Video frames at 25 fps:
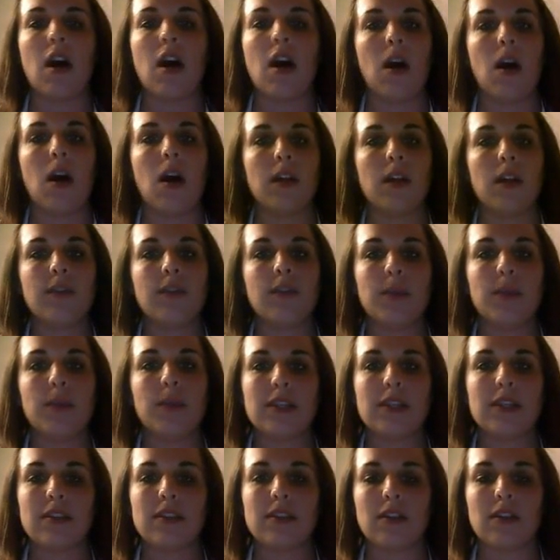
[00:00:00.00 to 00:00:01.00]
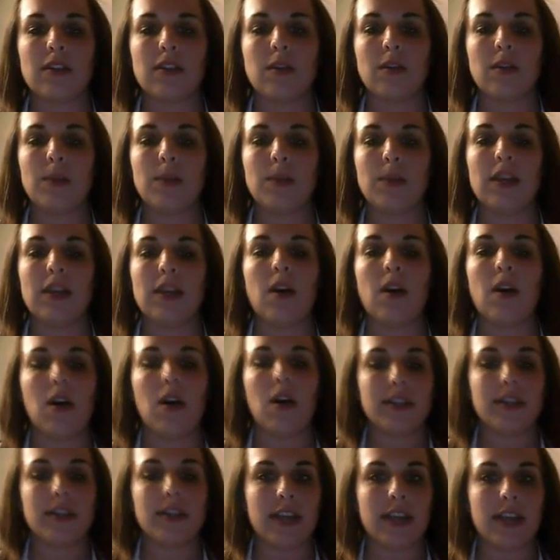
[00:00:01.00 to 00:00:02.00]
all of the pieces are going to be
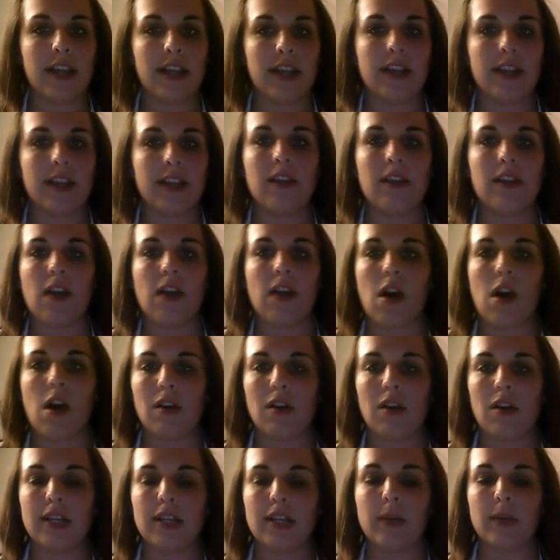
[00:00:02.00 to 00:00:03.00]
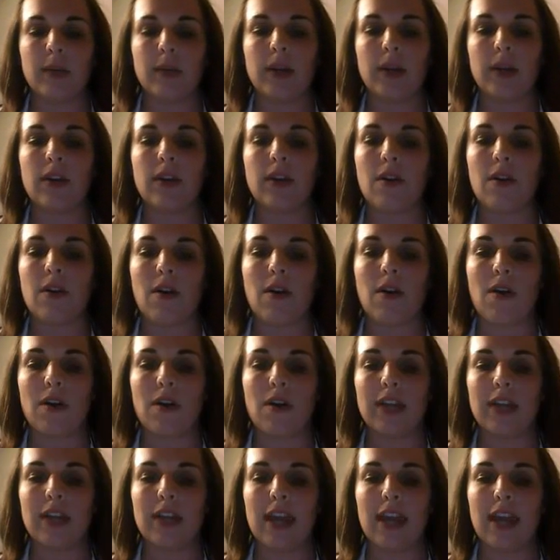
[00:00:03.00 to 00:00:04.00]
all solid, all liquid, or
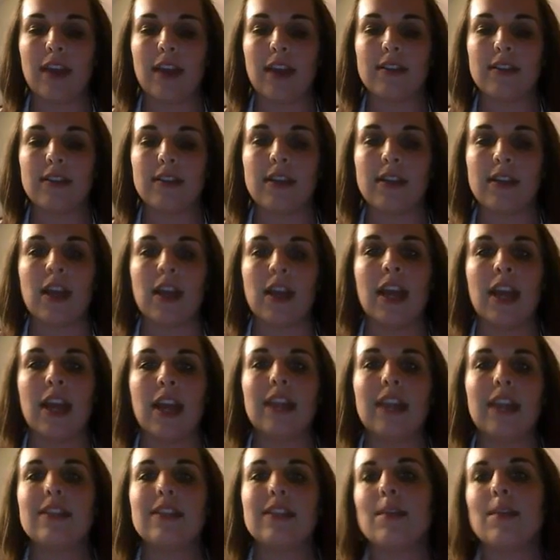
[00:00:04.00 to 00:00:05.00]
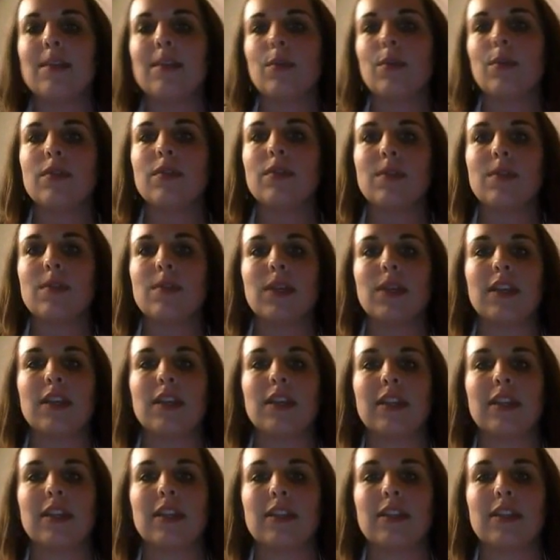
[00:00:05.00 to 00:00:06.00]
all gas. An example of something
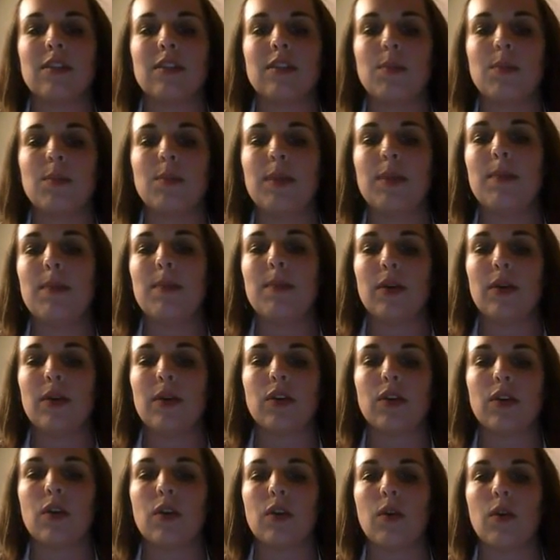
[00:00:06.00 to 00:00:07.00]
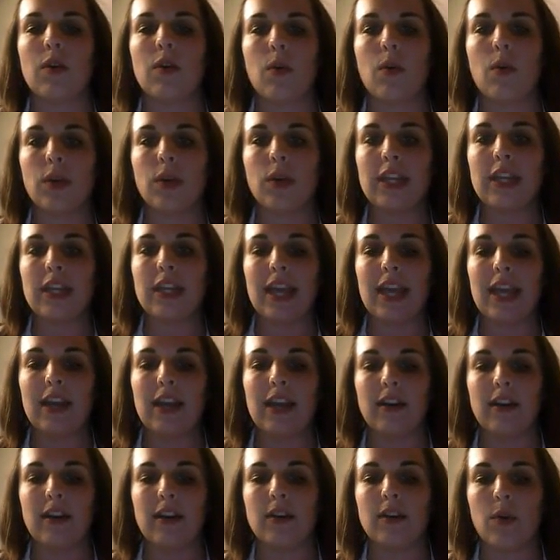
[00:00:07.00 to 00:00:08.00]
like this could be milk, or the
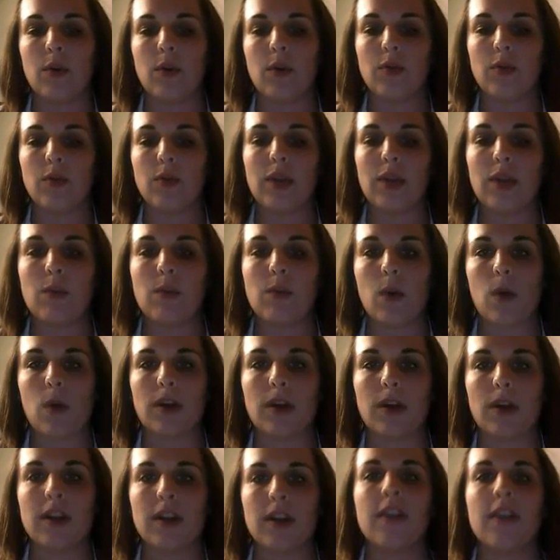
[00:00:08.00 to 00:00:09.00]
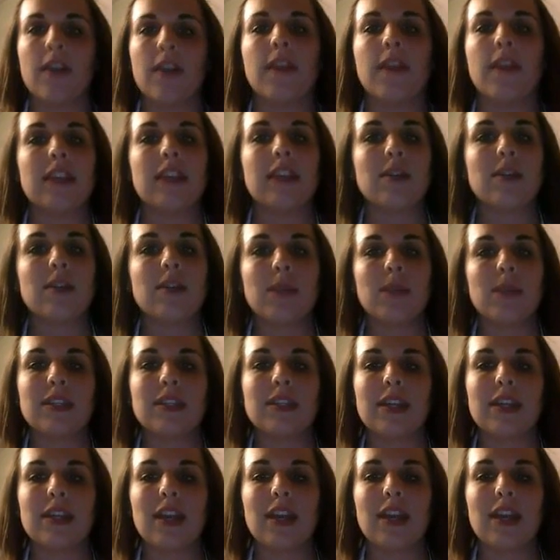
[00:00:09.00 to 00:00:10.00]
air, or rainwater. Things are
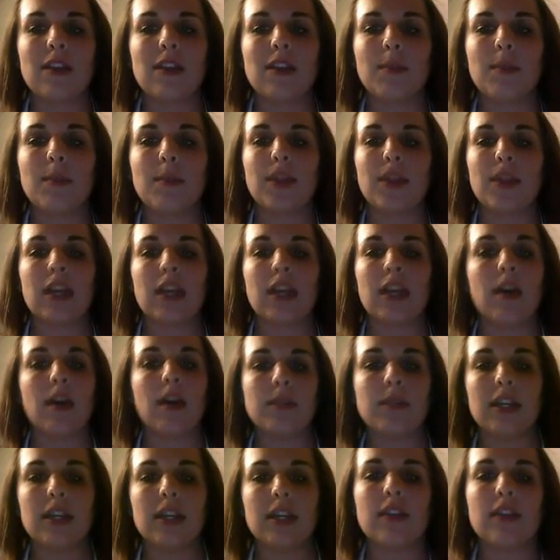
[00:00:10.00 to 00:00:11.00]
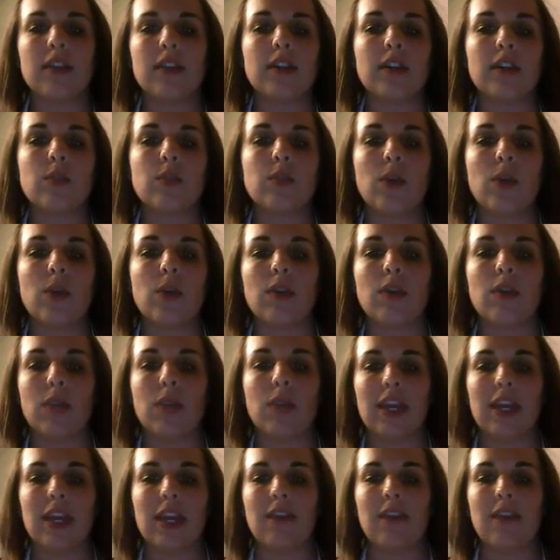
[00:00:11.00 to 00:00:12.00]
mixed together, but they come together as one, and
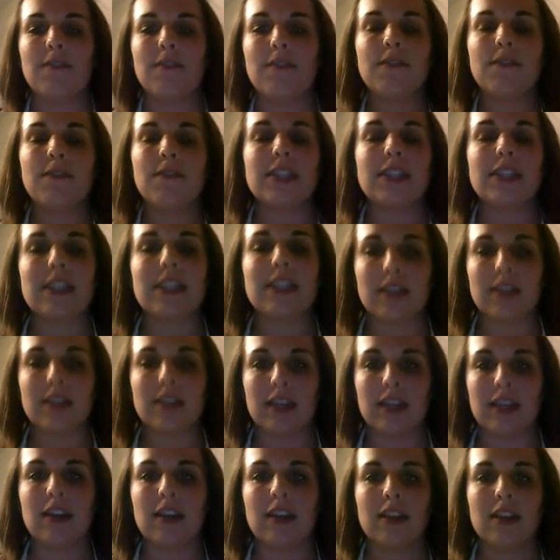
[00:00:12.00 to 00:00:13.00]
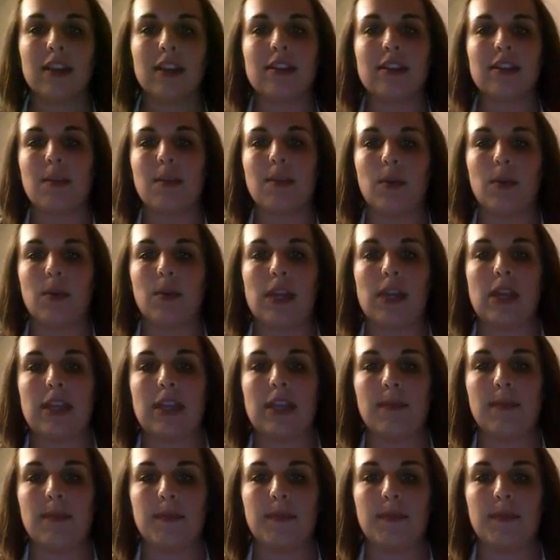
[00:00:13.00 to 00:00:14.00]
we can't physically separate them.